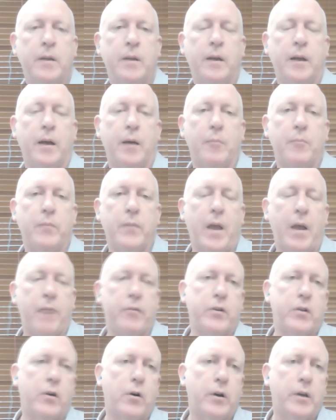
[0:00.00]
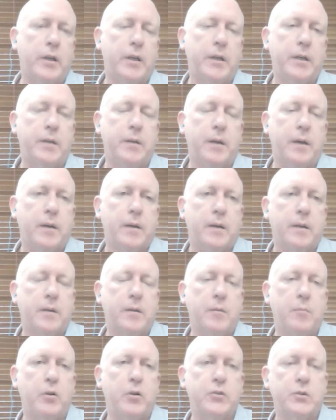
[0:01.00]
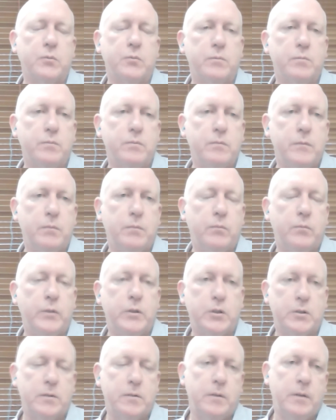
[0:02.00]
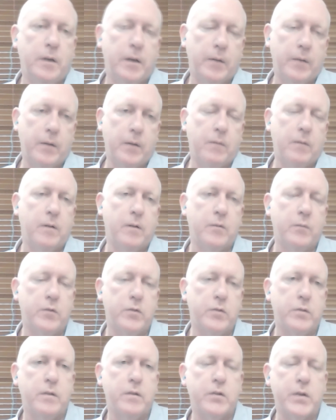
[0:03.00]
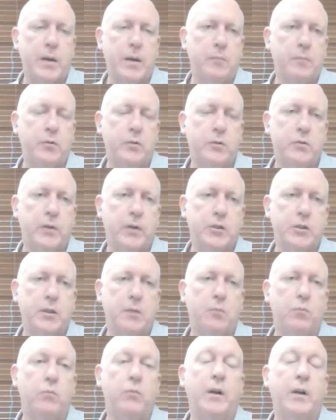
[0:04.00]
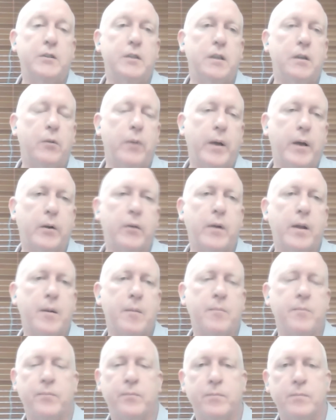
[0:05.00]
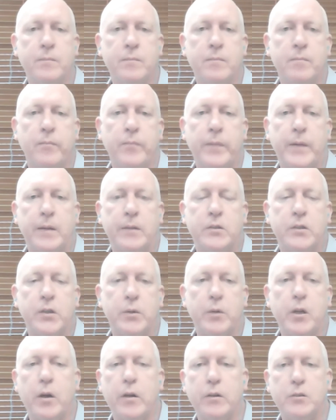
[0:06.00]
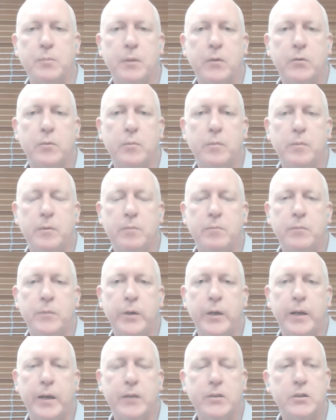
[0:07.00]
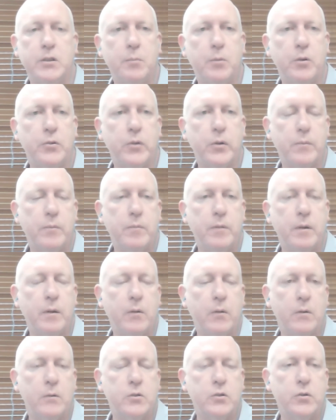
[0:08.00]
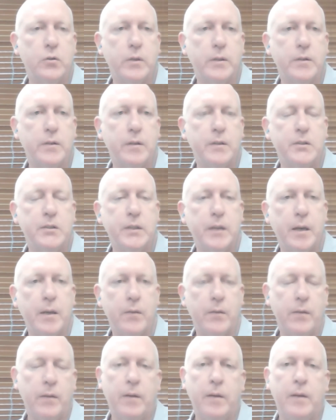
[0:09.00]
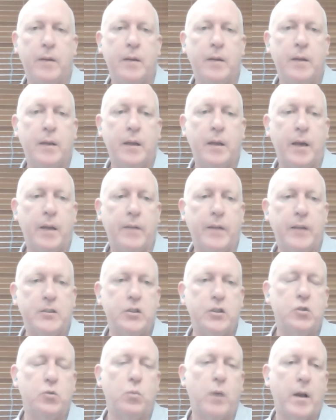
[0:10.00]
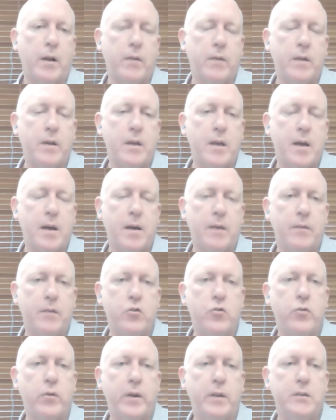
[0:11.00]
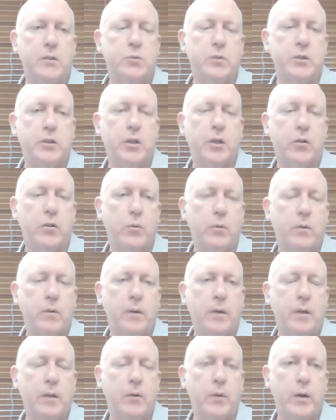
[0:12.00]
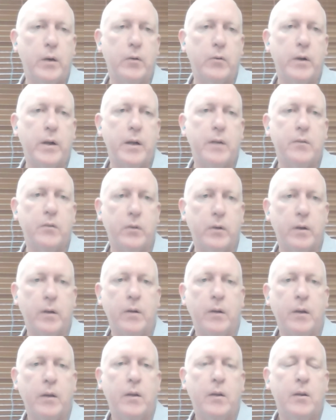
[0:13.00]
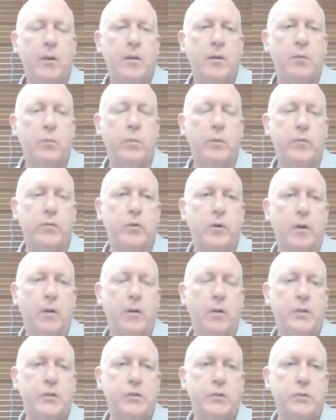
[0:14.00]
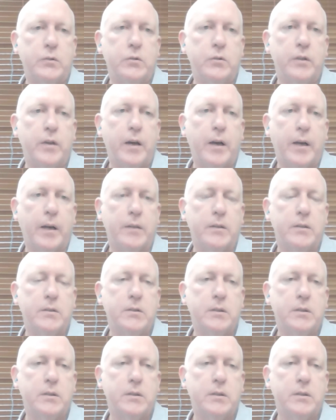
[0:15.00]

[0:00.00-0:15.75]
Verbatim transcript: um, Aphrodite uh, deposit, which, you know, the, the, the, same structure runs into our ground. So we know there's multi-million ounce deposit along strike to the south, and that's just one of the uh, the trends which goes into our ground. So we've got lots of good targets